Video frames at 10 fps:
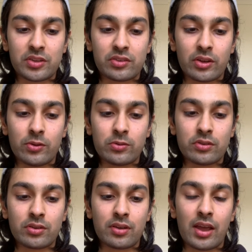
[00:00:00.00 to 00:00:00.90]
skilled
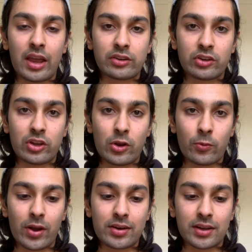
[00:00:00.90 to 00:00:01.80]
at
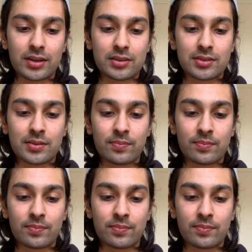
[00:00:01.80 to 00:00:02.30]
curating it,